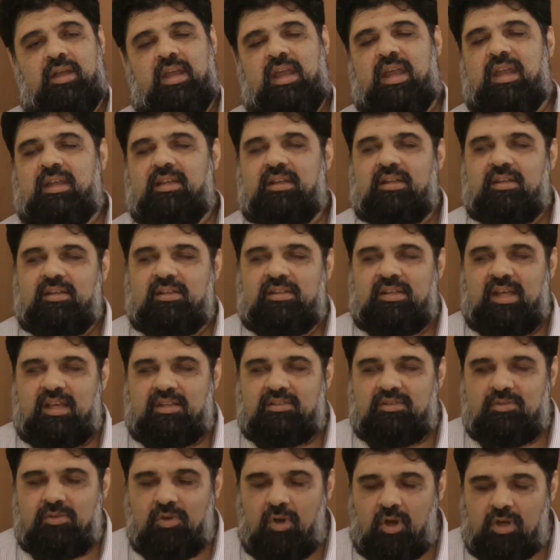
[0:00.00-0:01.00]
It
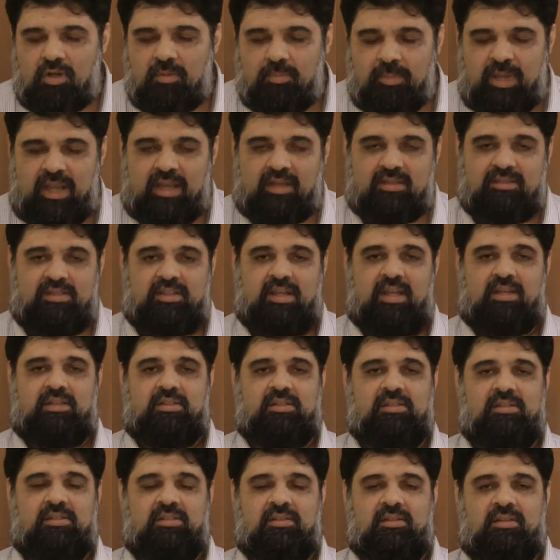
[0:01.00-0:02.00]
does not make
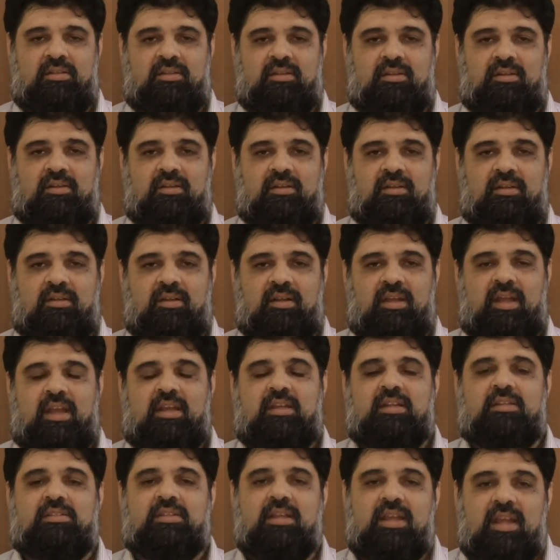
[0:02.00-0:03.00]
sense.
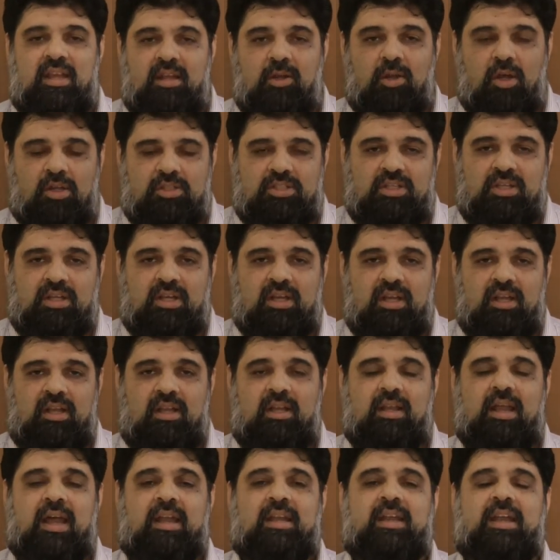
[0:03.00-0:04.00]
It is
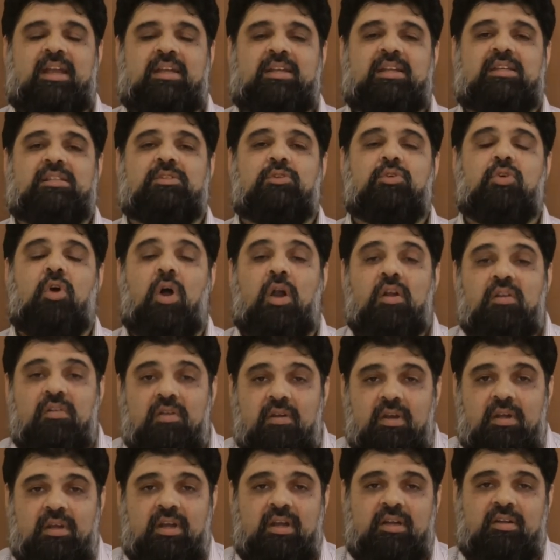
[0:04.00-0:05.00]
illogical and it is
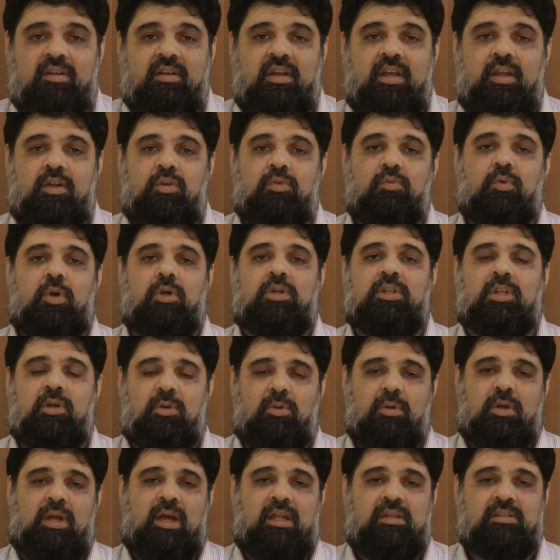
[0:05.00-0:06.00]
contradictory to what the
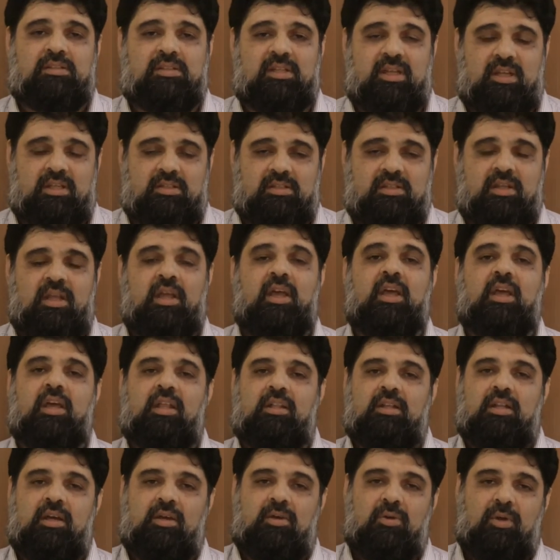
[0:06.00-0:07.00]
Quran says.
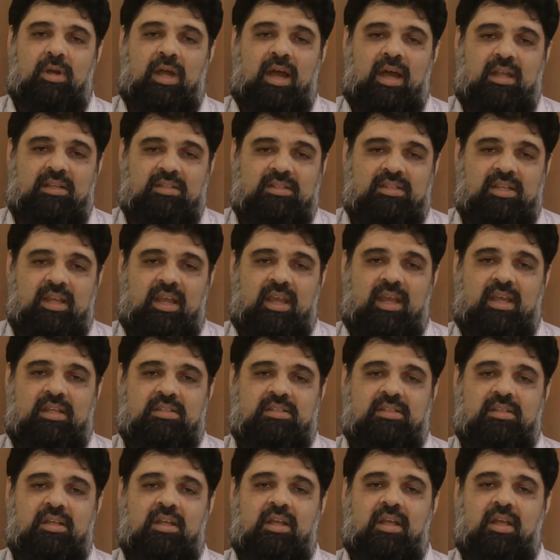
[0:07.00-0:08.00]
The Quran
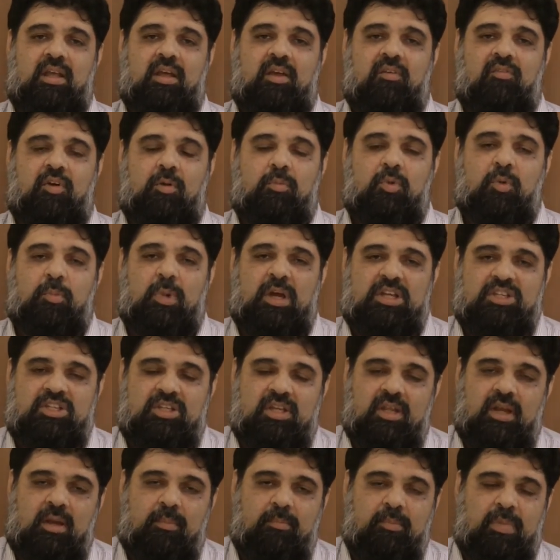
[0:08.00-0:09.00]
says, "Wa
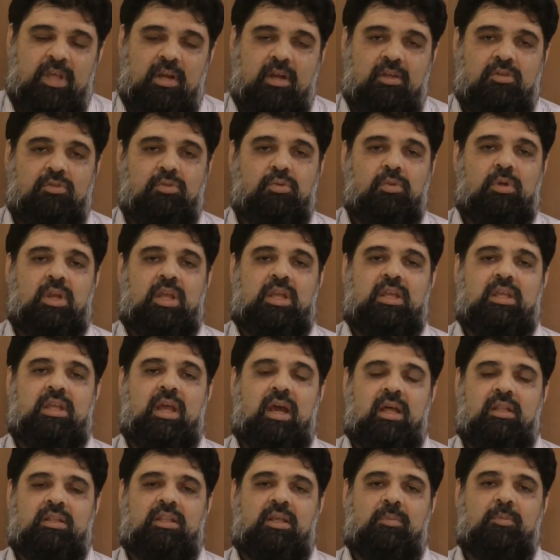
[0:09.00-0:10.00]
bubashshiram bi rasulin
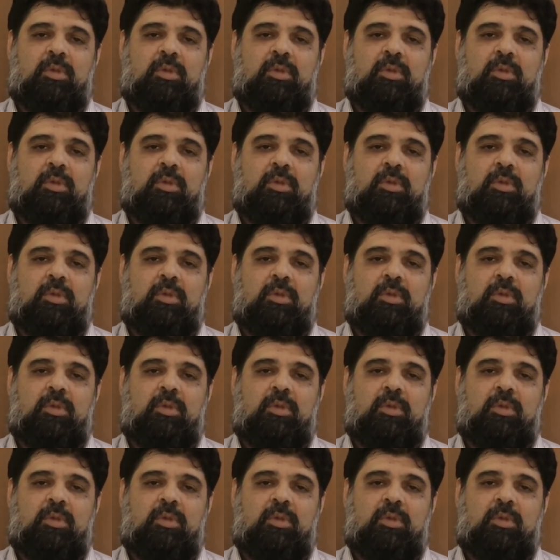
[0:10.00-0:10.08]
ya'ti